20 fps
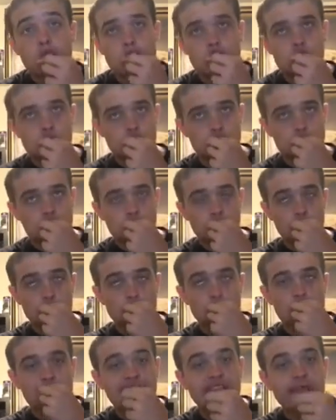is that
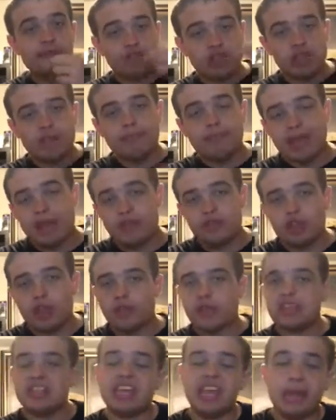it really matters
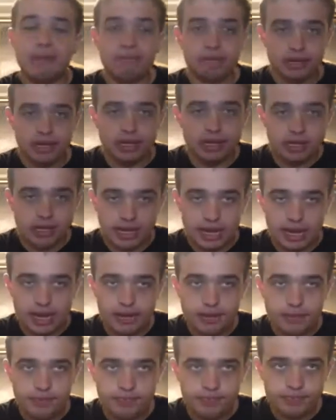on the gameplay
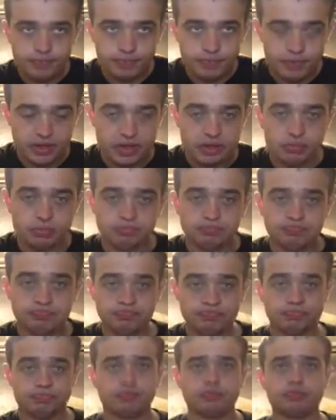side, then.
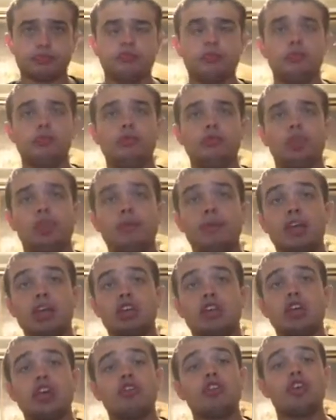
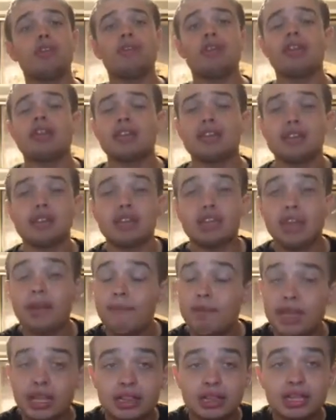Because they are giving us
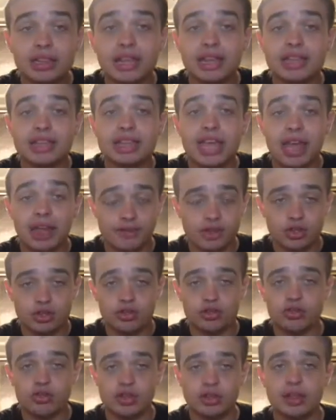significantly less
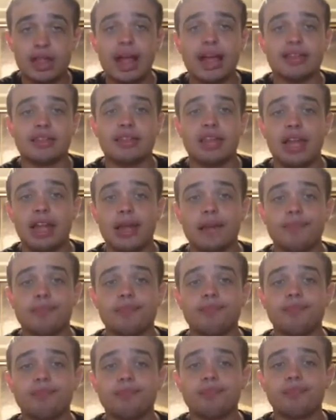characters than last
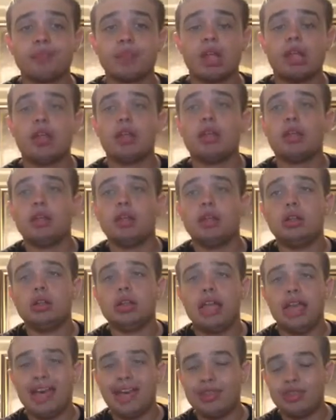time.
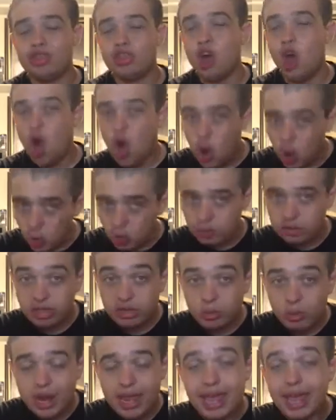And the
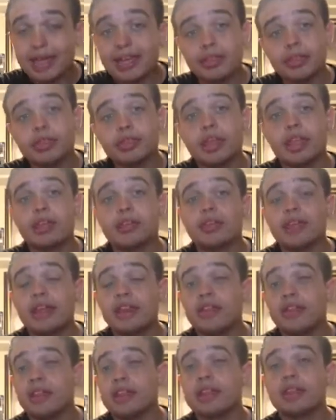only way I can think
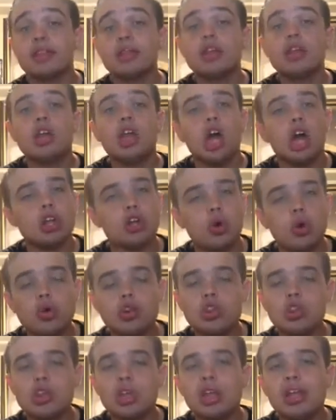that this... Of
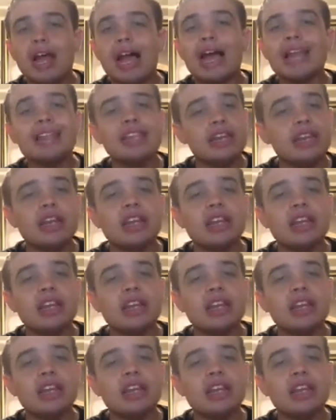course, I